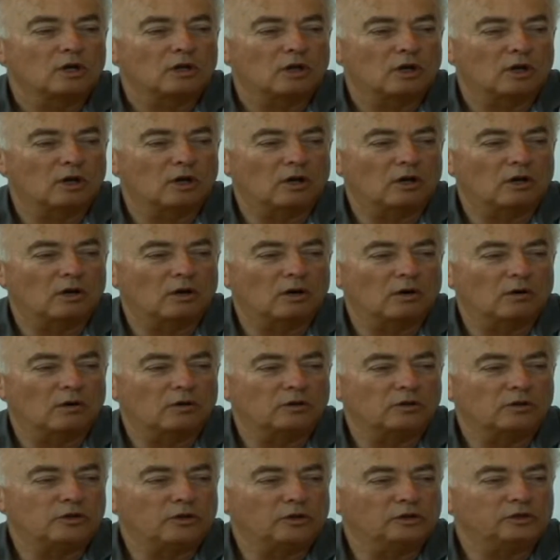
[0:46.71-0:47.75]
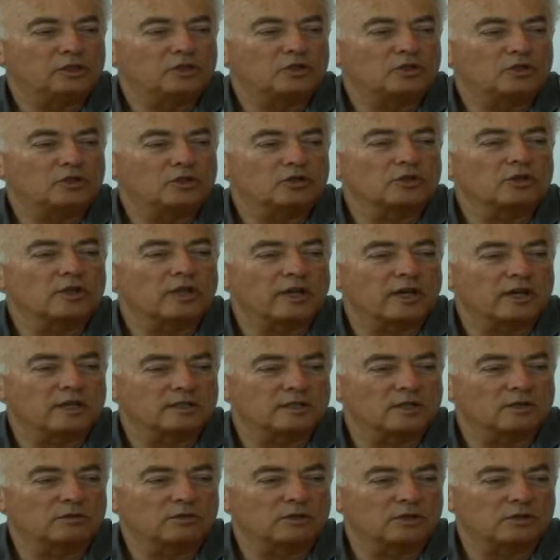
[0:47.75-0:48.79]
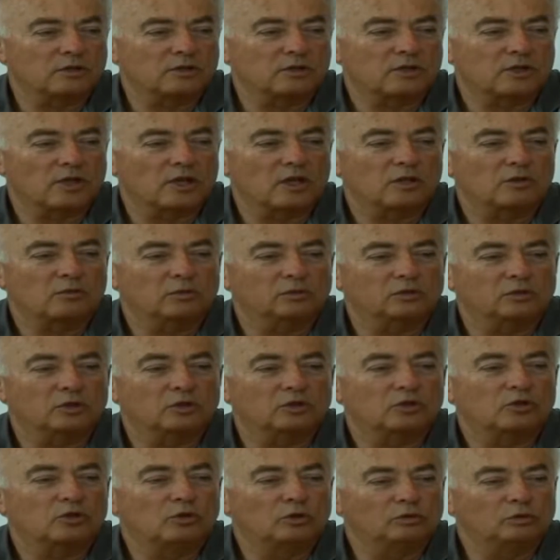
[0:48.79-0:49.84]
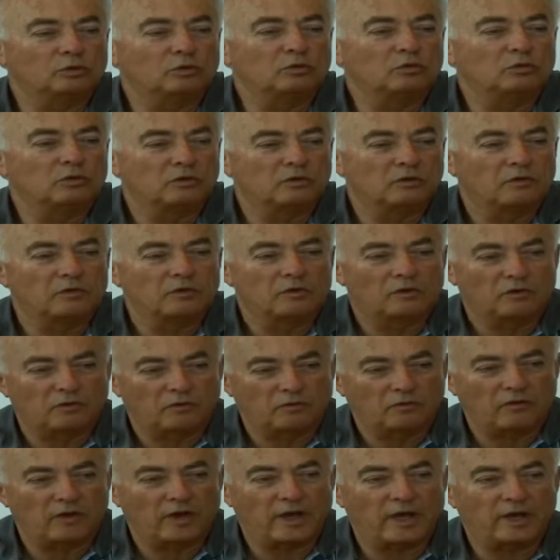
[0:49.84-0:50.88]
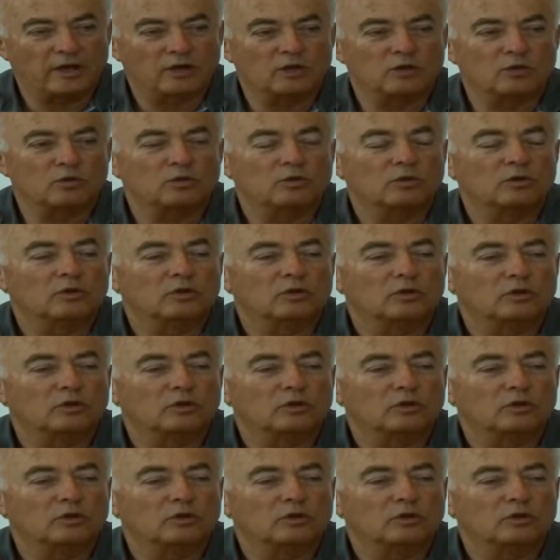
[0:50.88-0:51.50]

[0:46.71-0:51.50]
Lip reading: the region around that state where the true value,